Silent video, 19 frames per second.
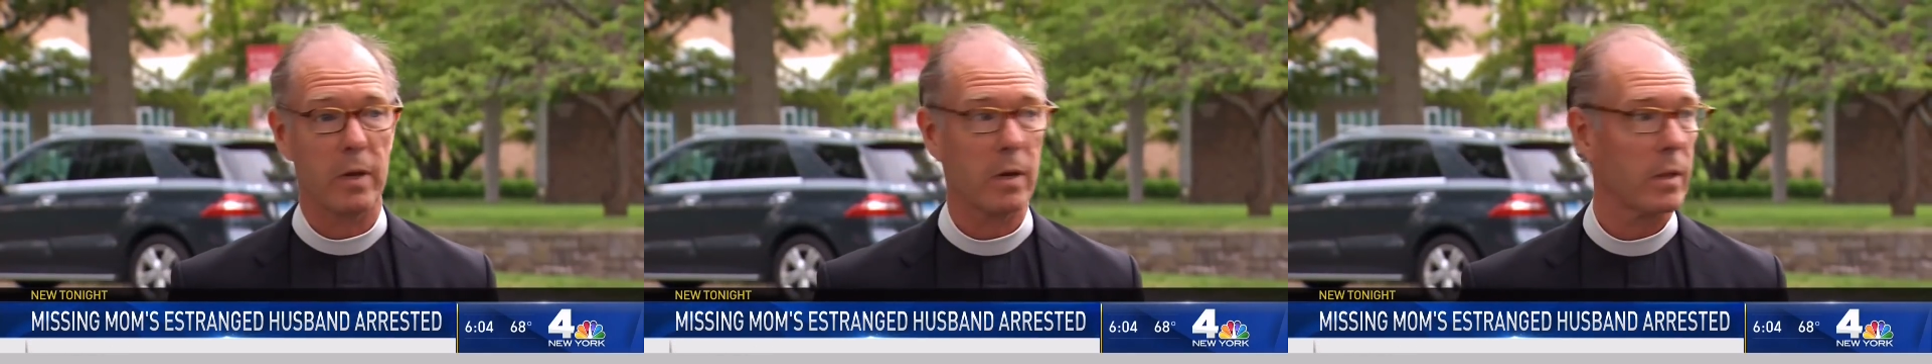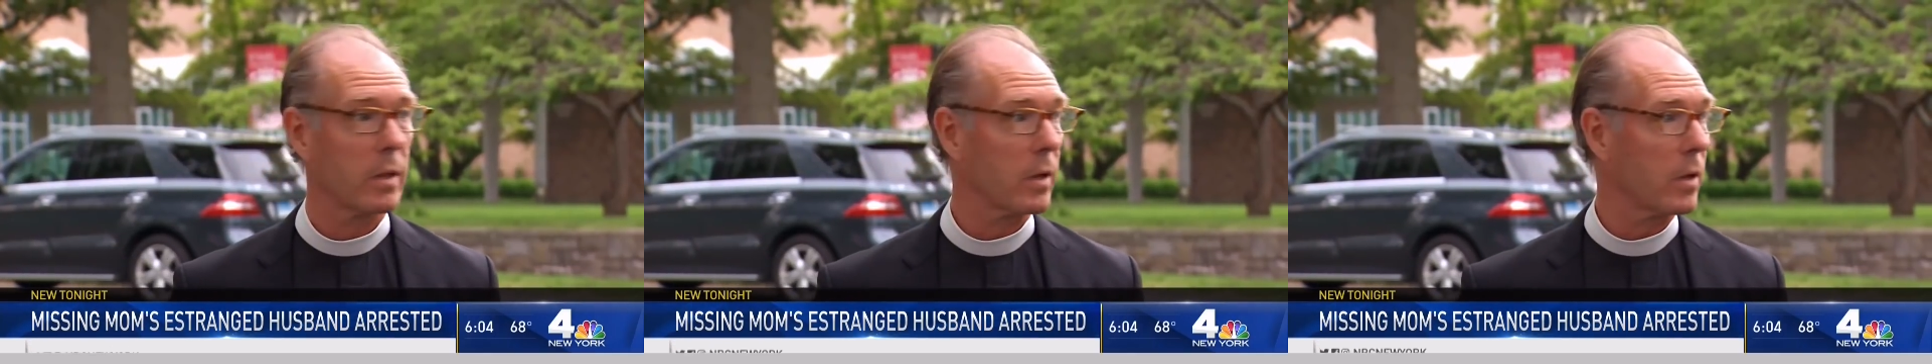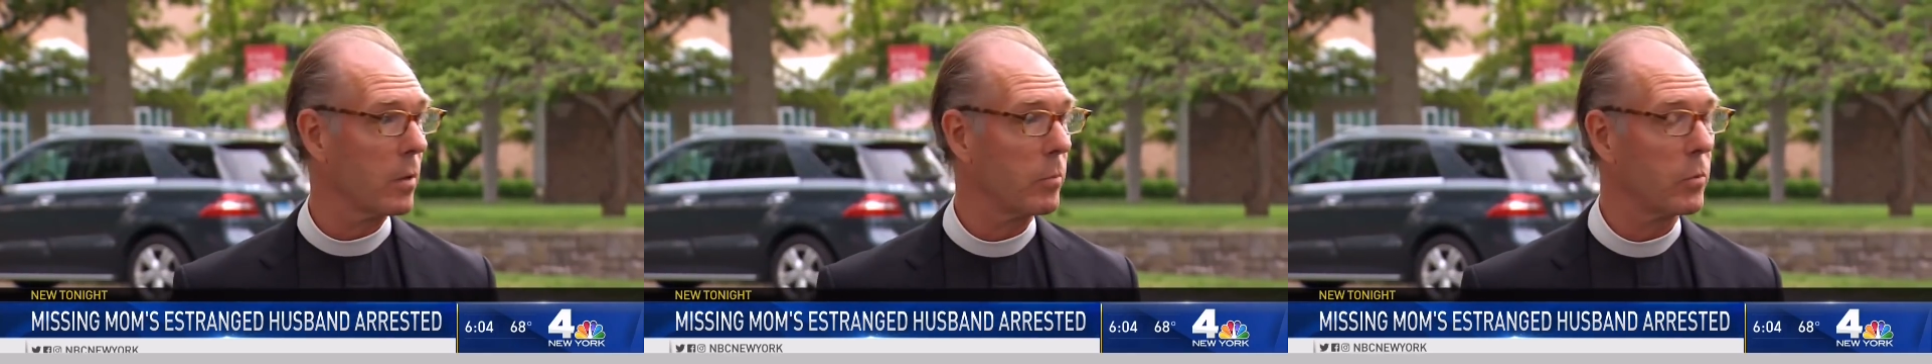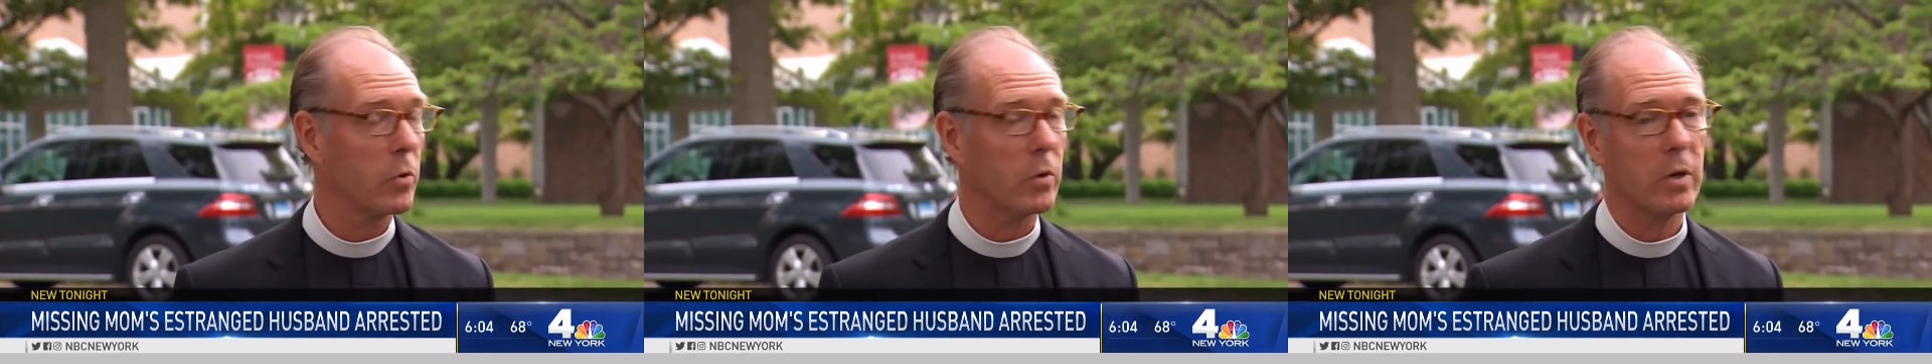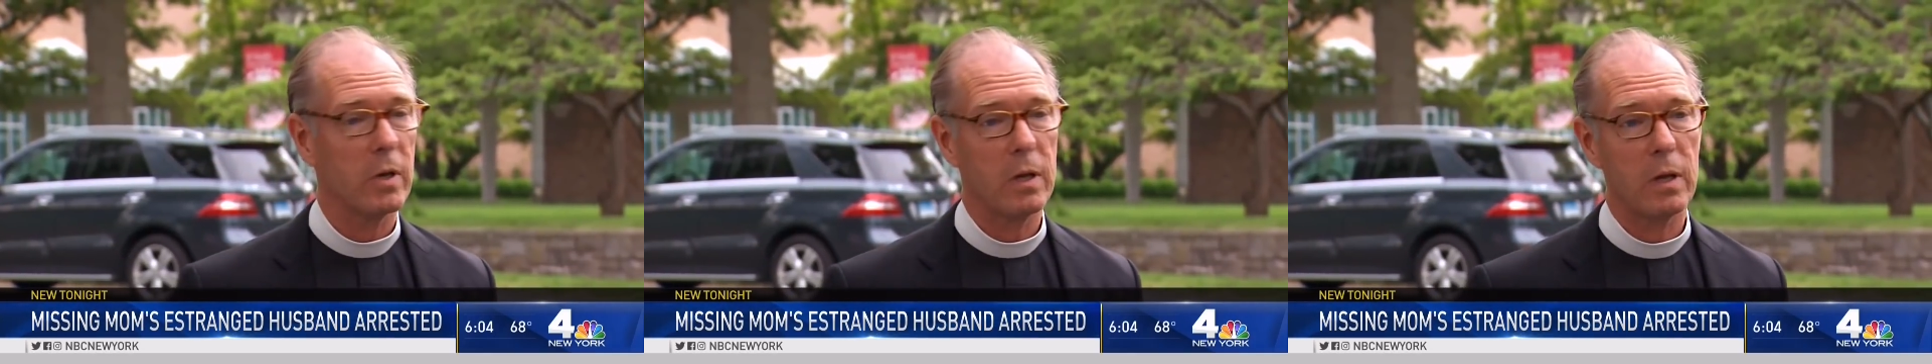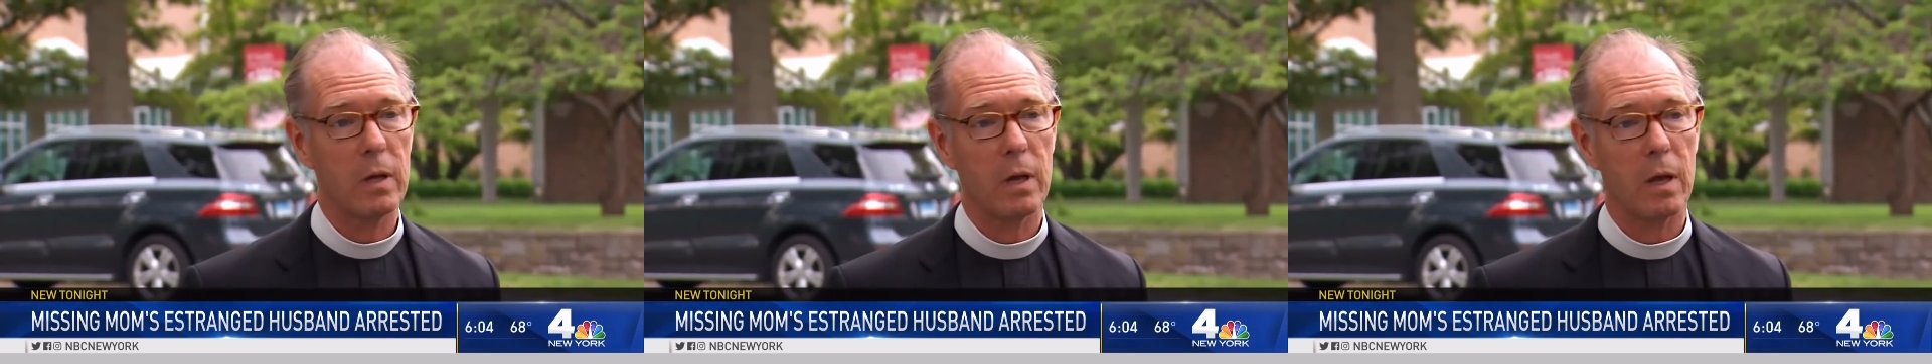into the
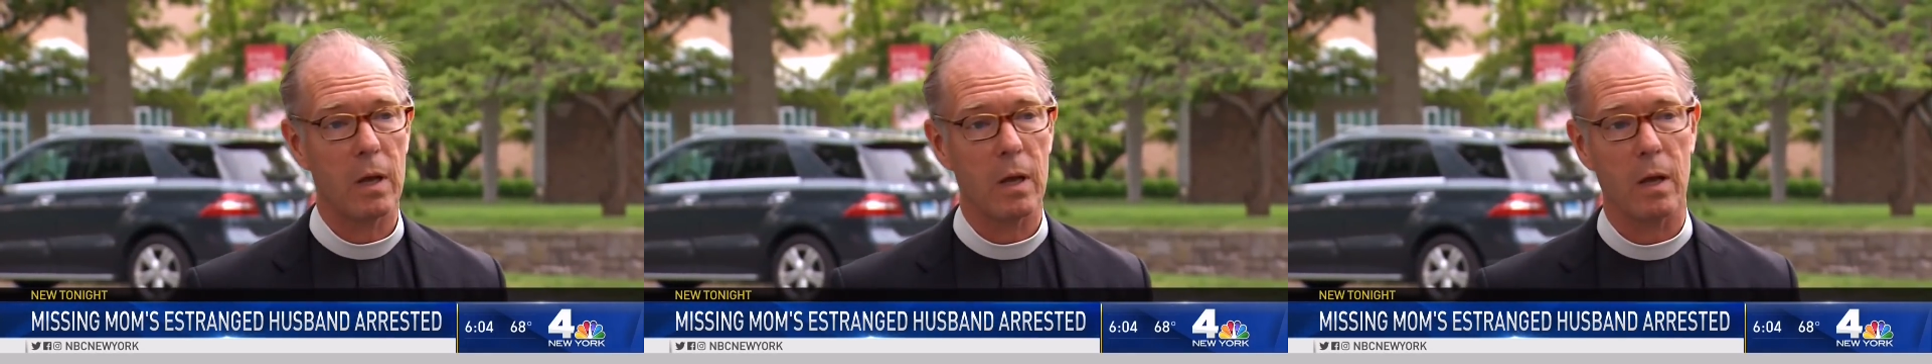community